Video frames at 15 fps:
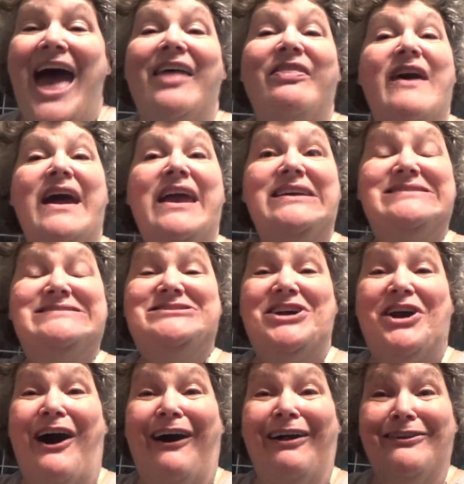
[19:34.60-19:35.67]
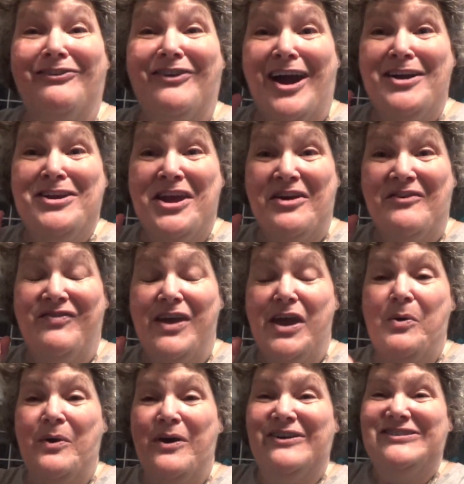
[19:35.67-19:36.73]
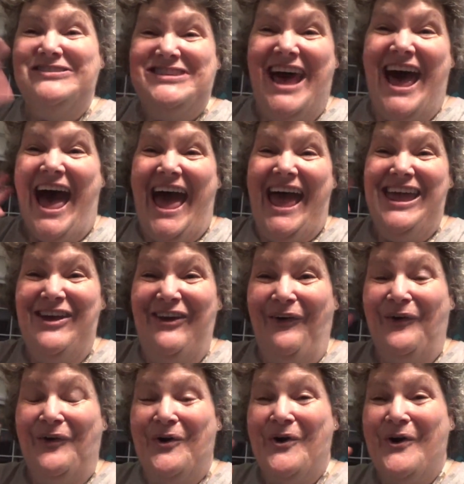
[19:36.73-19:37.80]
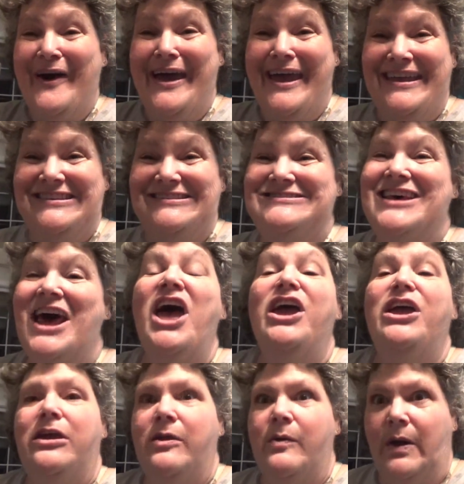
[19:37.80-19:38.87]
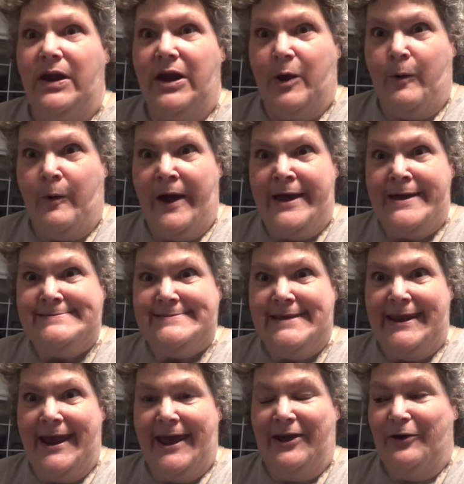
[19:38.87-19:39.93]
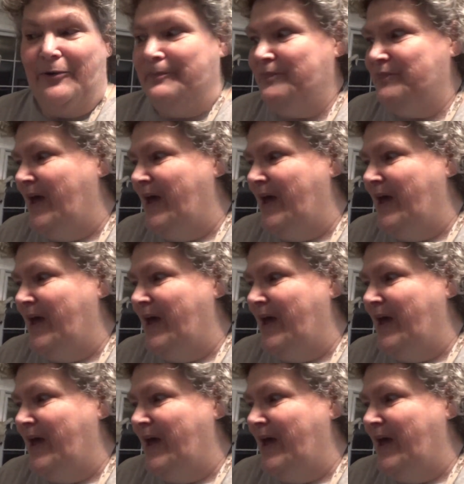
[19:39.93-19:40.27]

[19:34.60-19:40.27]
Thanks to all of our new viewers. Hey, Hines. You into crazy now.